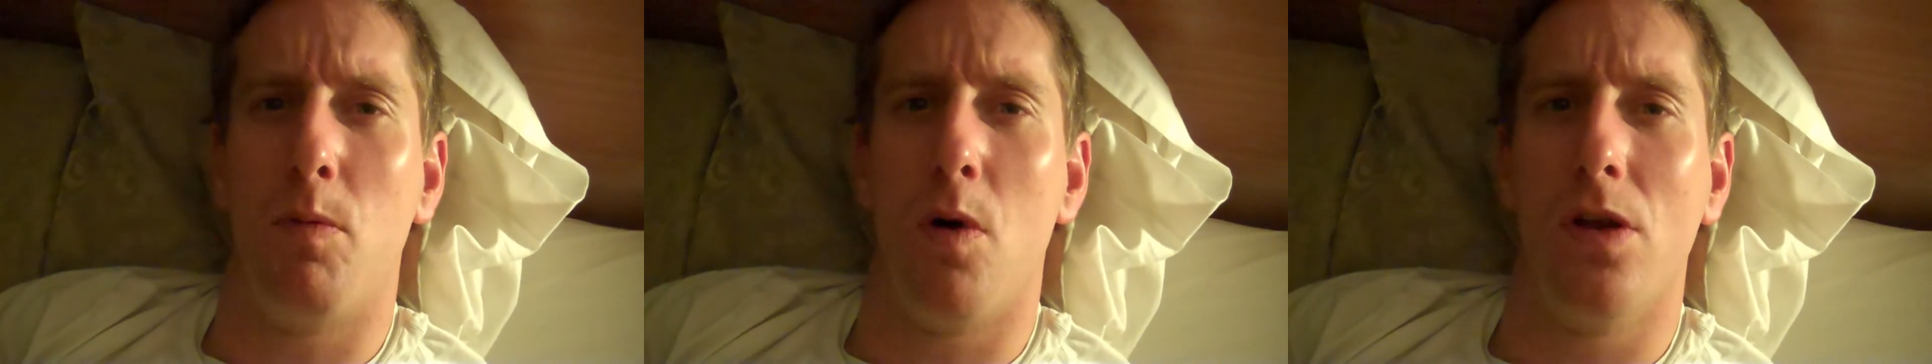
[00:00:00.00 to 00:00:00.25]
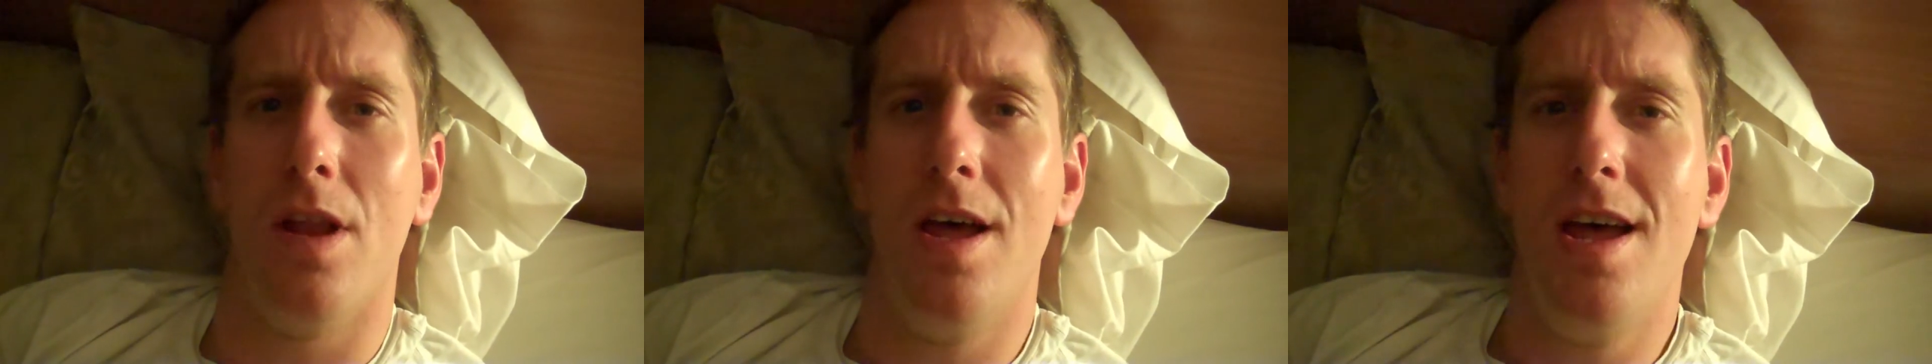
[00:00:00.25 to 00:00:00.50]

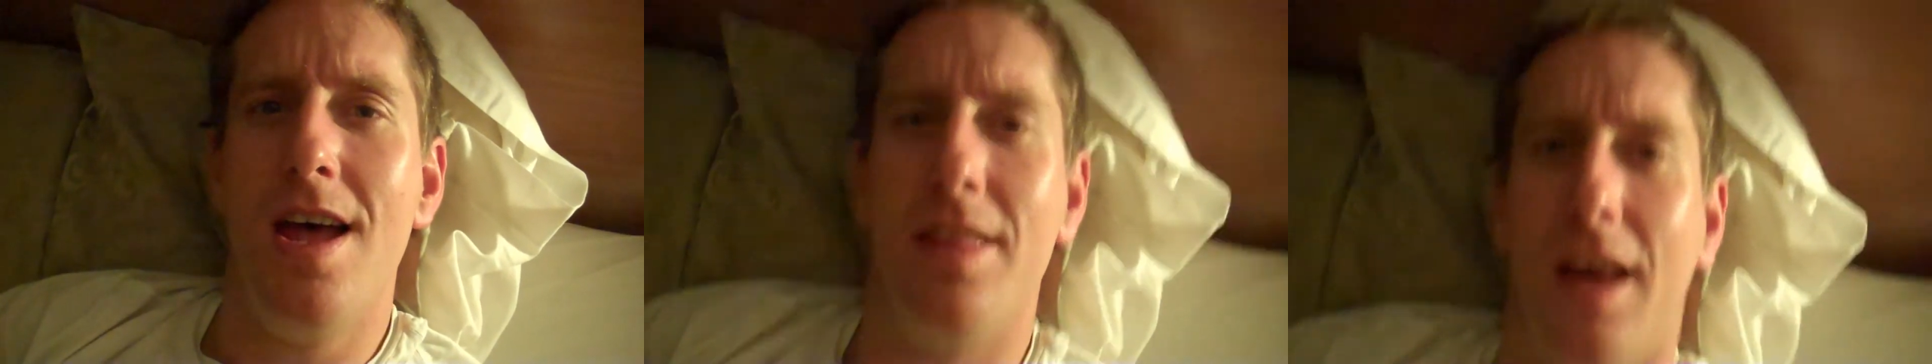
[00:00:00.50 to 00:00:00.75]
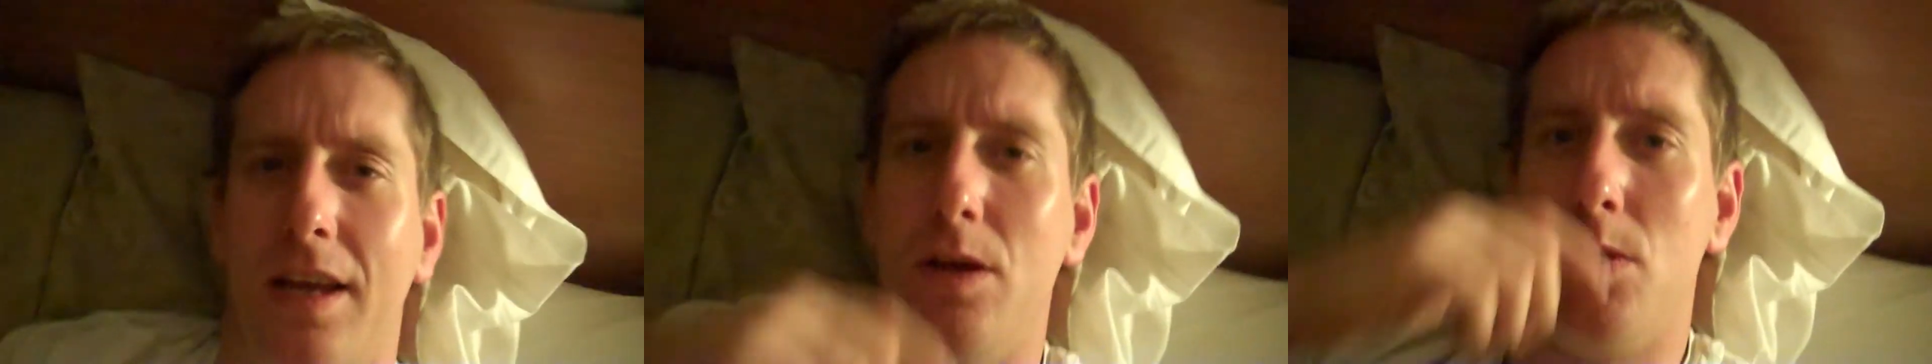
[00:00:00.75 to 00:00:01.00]
one
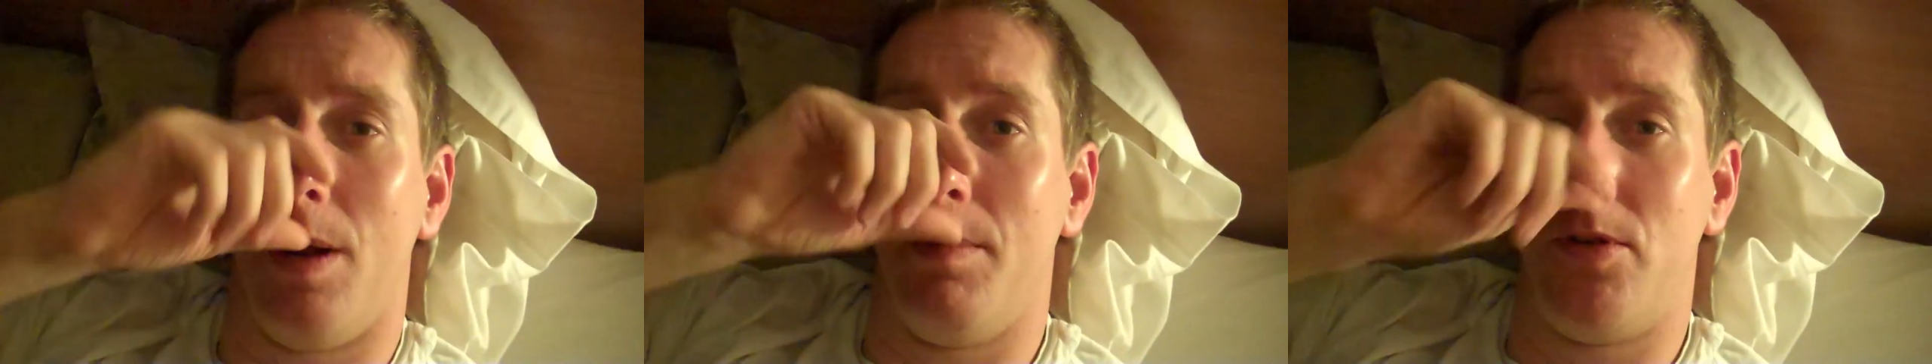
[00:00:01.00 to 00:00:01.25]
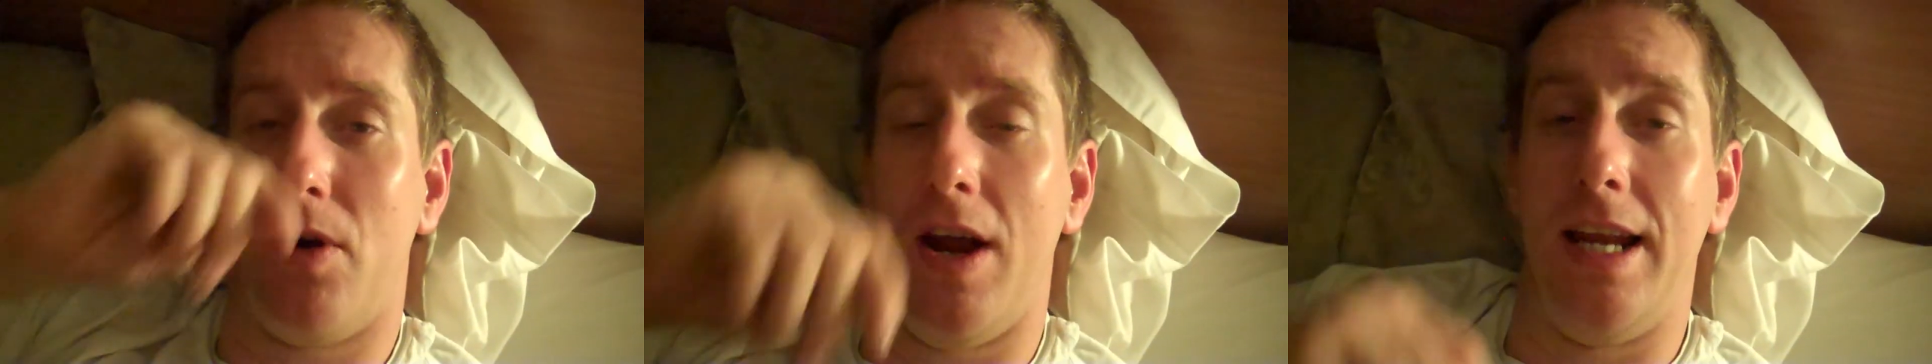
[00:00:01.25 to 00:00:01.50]
that I use while
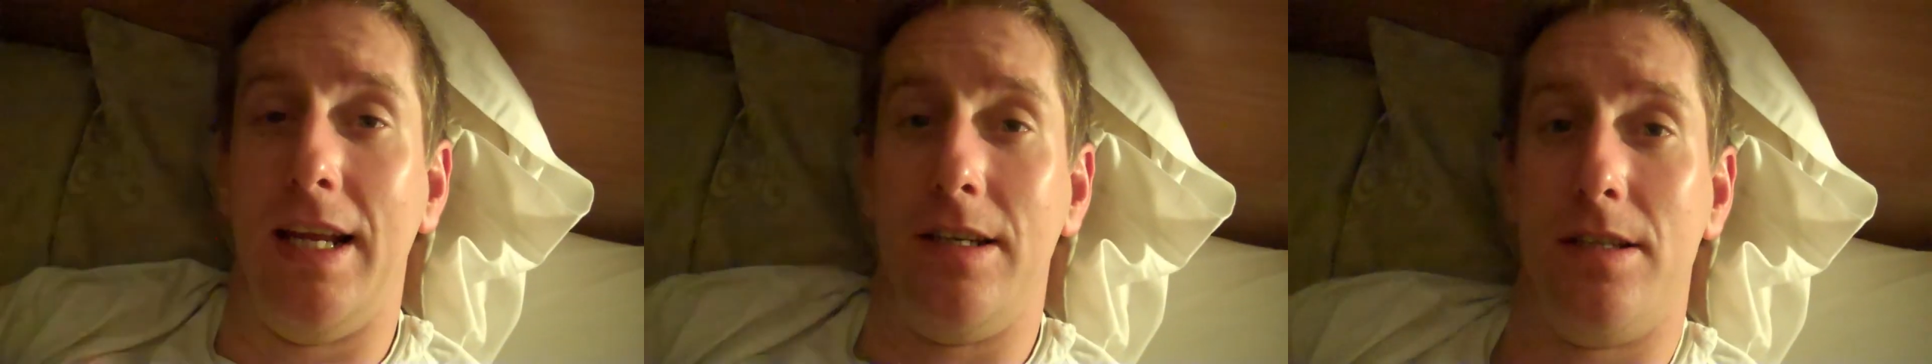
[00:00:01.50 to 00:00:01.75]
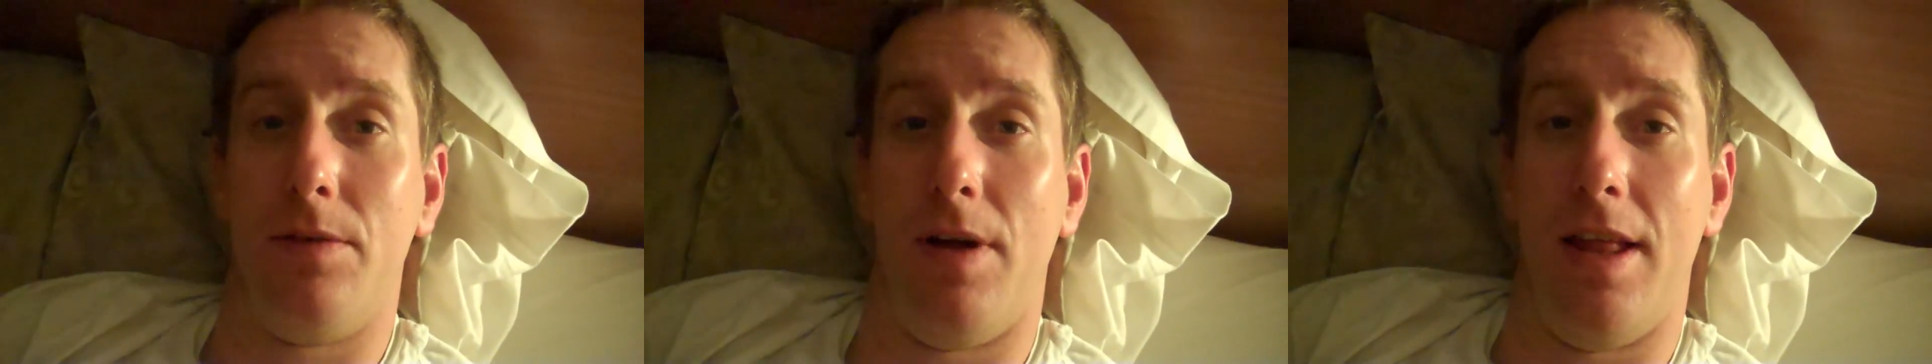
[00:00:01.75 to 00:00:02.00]
I'm training and
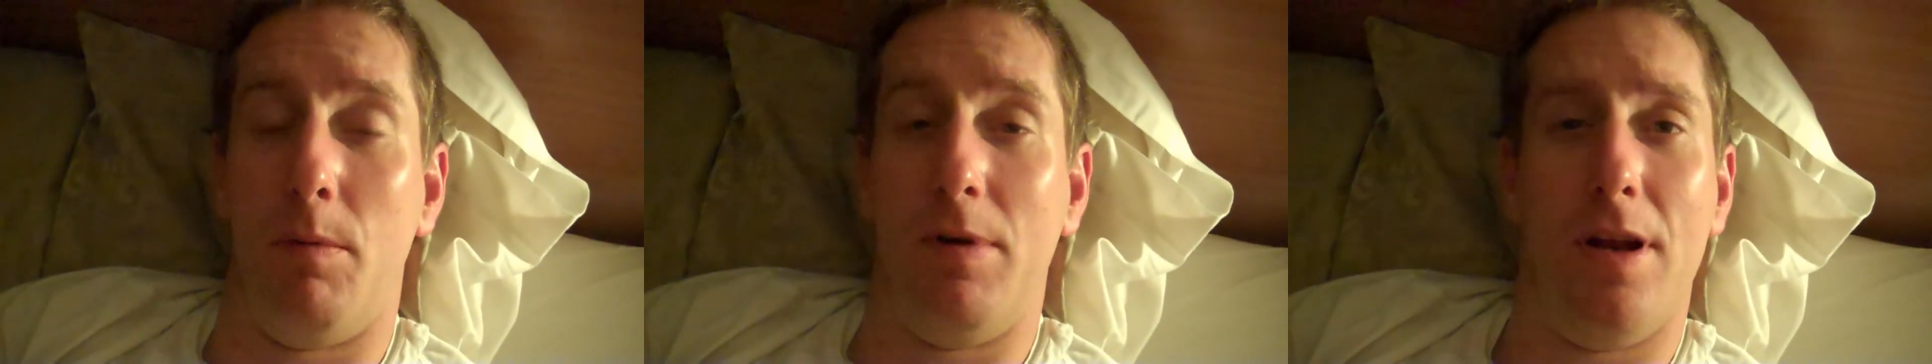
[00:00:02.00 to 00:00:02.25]
stuff like that.